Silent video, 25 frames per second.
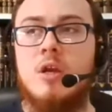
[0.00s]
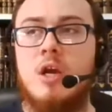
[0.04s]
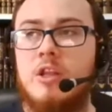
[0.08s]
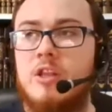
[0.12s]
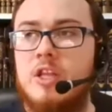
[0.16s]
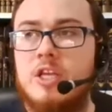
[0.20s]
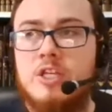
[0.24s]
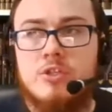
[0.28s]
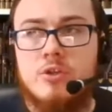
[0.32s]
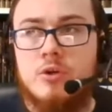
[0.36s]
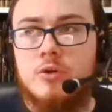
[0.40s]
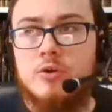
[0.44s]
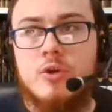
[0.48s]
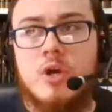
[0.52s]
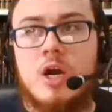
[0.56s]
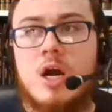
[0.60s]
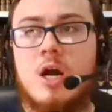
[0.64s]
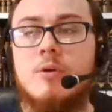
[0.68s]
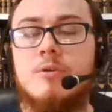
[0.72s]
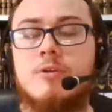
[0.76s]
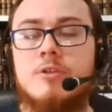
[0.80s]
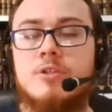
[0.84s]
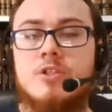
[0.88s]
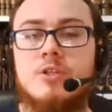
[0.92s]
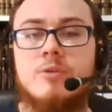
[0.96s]
And they don't know
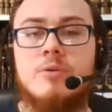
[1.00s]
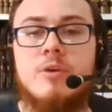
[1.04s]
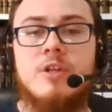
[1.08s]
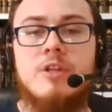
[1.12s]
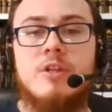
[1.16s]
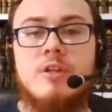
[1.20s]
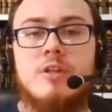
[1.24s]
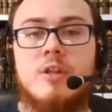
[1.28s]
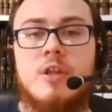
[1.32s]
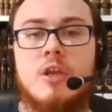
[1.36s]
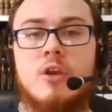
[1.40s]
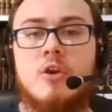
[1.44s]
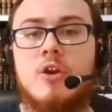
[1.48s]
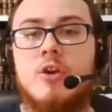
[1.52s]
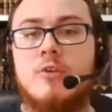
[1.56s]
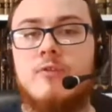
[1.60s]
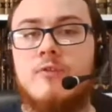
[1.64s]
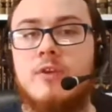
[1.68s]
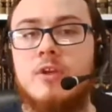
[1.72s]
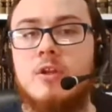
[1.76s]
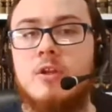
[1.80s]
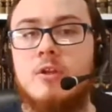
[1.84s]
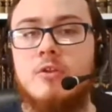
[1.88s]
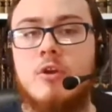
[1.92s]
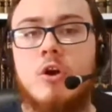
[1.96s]
how to do it. They're going
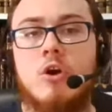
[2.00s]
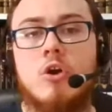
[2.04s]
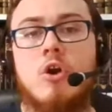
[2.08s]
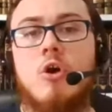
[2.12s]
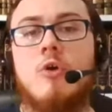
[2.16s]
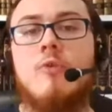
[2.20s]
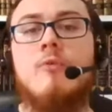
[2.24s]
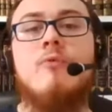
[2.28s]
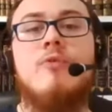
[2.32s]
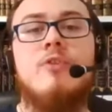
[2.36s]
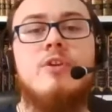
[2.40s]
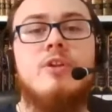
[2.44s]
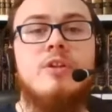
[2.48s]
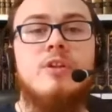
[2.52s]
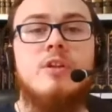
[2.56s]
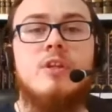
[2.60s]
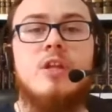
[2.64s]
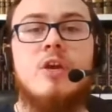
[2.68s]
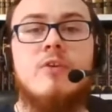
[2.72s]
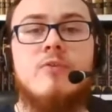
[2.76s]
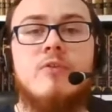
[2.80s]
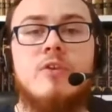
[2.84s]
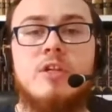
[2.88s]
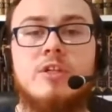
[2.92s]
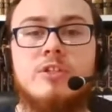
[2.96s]
to feel not confident in
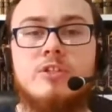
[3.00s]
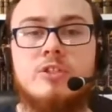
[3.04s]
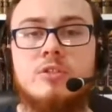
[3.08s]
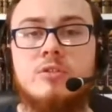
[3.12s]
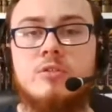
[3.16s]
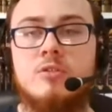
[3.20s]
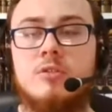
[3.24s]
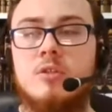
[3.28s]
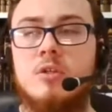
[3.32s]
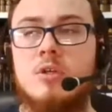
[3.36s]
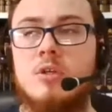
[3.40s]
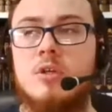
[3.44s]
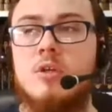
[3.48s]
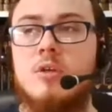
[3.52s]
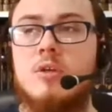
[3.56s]
their religion,